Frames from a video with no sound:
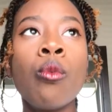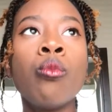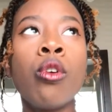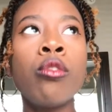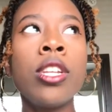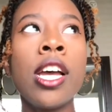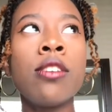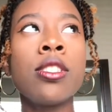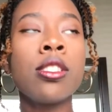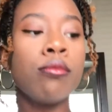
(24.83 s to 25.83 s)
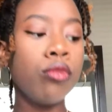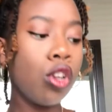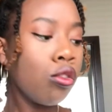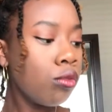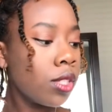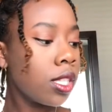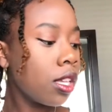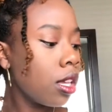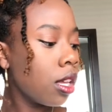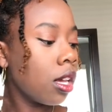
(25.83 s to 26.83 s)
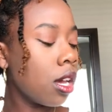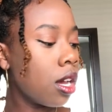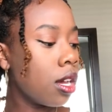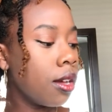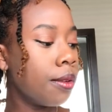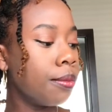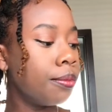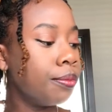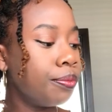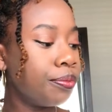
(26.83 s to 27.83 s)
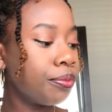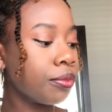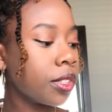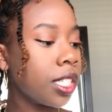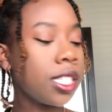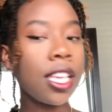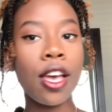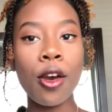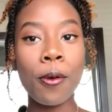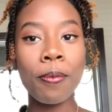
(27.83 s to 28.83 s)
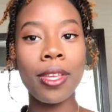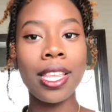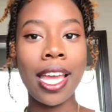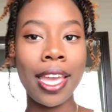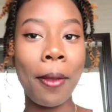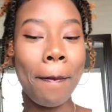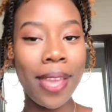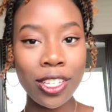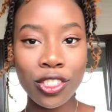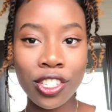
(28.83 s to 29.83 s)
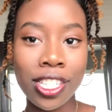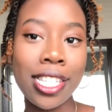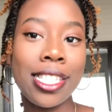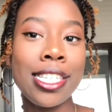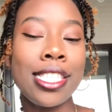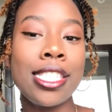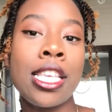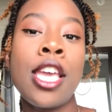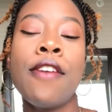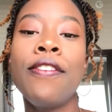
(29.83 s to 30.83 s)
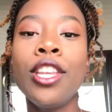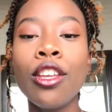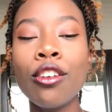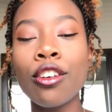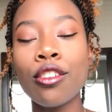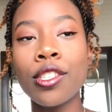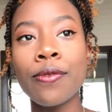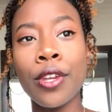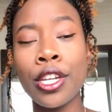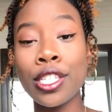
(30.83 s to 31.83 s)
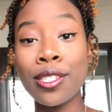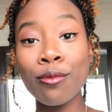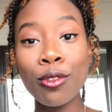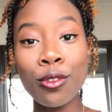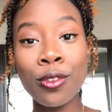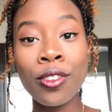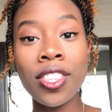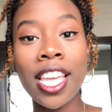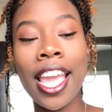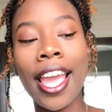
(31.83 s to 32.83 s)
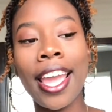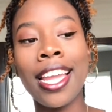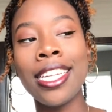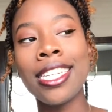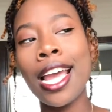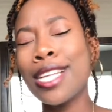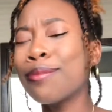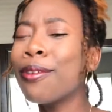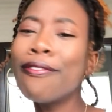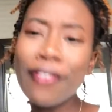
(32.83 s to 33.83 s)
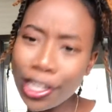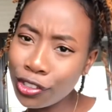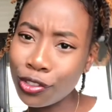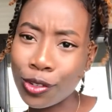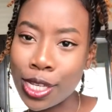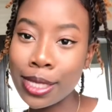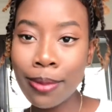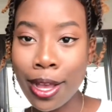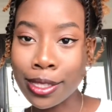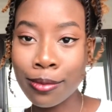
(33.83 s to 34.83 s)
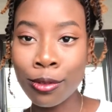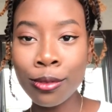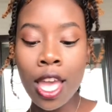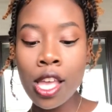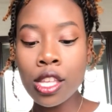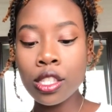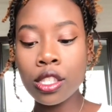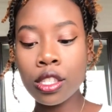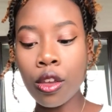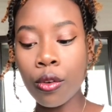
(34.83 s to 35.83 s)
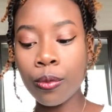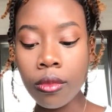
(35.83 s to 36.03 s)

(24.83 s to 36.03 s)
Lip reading: Wrote down some notes to help me make sure that this video goes very smooth and as professional as possible. So